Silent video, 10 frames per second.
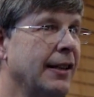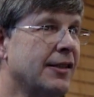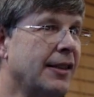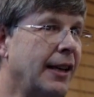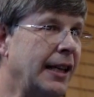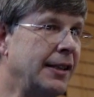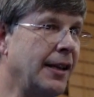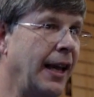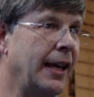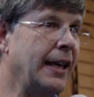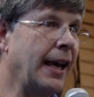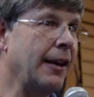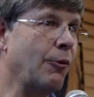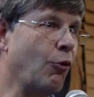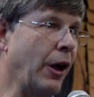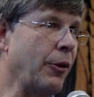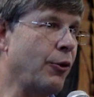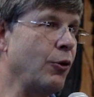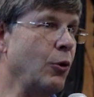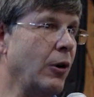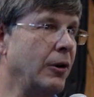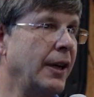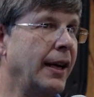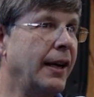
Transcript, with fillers: The studies get run through